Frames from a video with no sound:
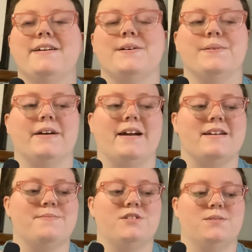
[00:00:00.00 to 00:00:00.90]
where I
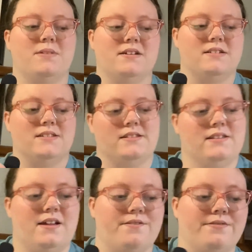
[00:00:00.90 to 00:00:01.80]
am, just because
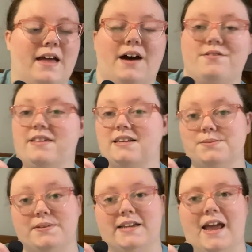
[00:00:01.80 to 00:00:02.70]
of how things
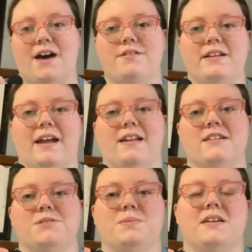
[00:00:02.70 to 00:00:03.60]
played out and
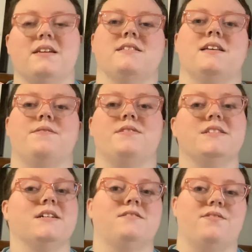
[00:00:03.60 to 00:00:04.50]
just because of the
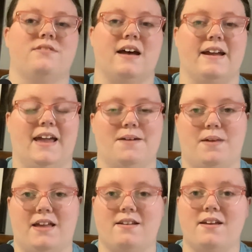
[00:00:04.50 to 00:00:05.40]
skill level I am
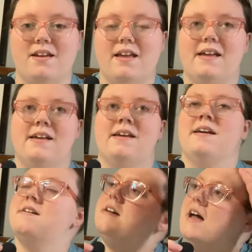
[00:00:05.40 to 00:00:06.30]
in.
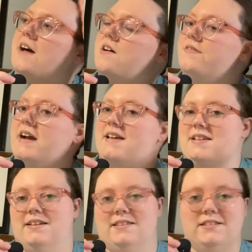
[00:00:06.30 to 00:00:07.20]
However, I
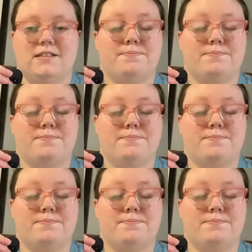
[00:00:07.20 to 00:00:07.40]
think this